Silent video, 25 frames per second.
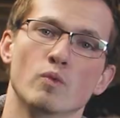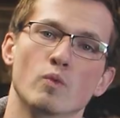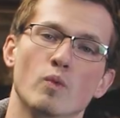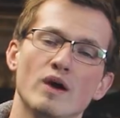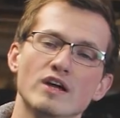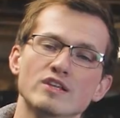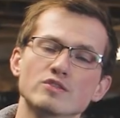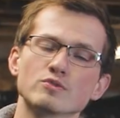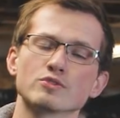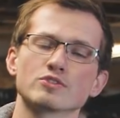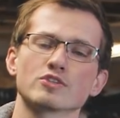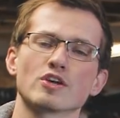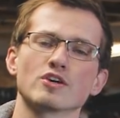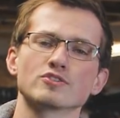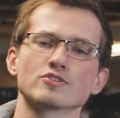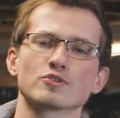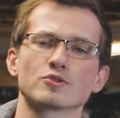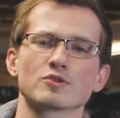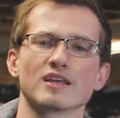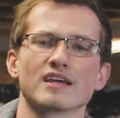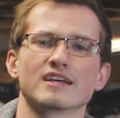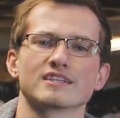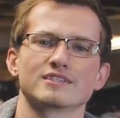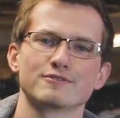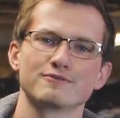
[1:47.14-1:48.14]
Weds was also
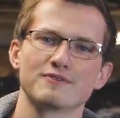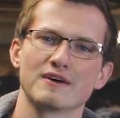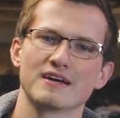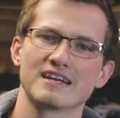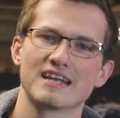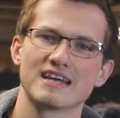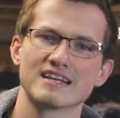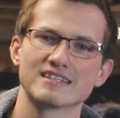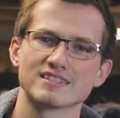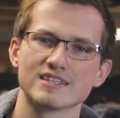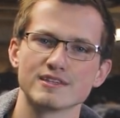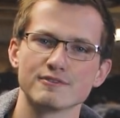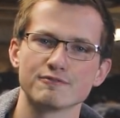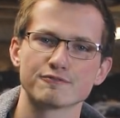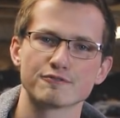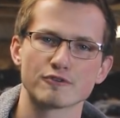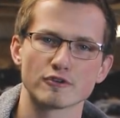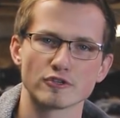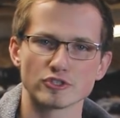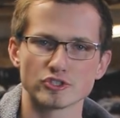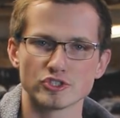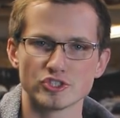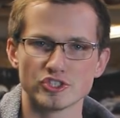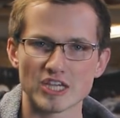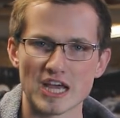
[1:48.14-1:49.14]
classified as the
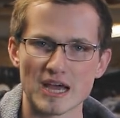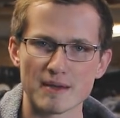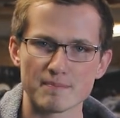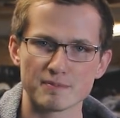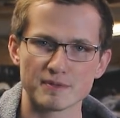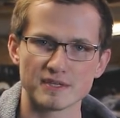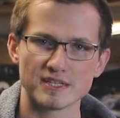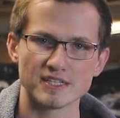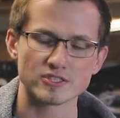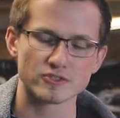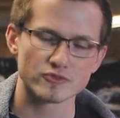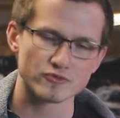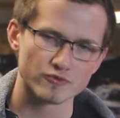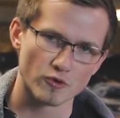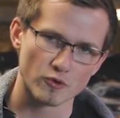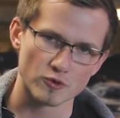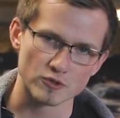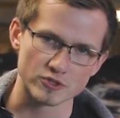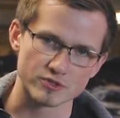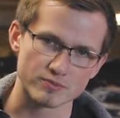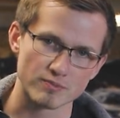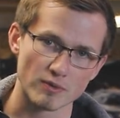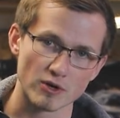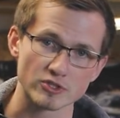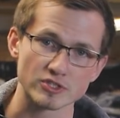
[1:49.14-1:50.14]
first Japanese
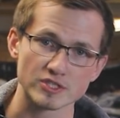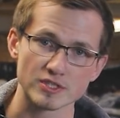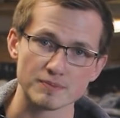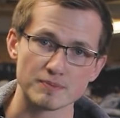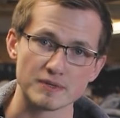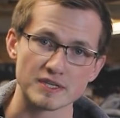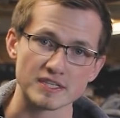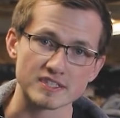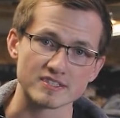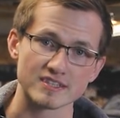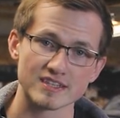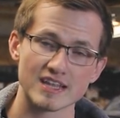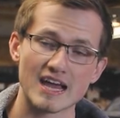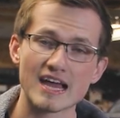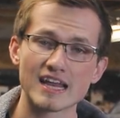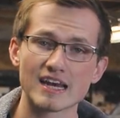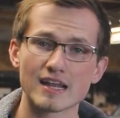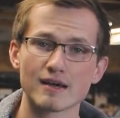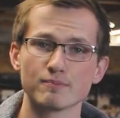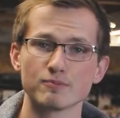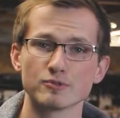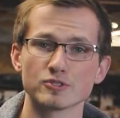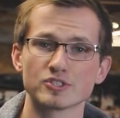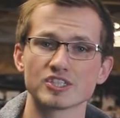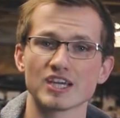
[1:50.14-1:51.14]
forged multi-piece
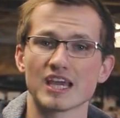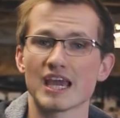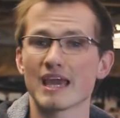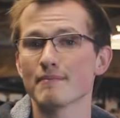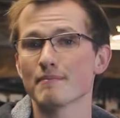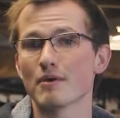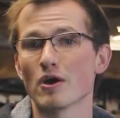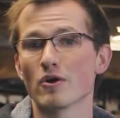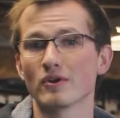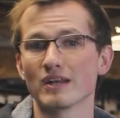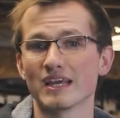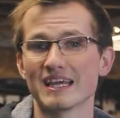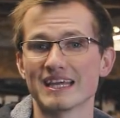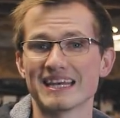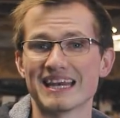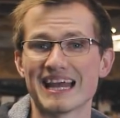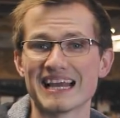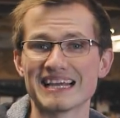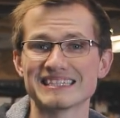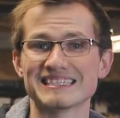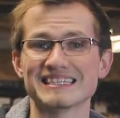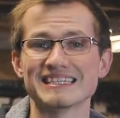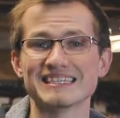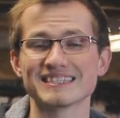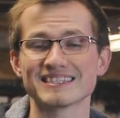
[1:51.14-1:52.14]
lineup, which came out in
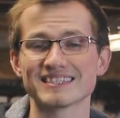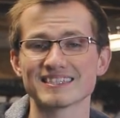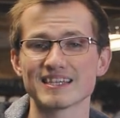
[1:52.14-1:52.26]
nineteen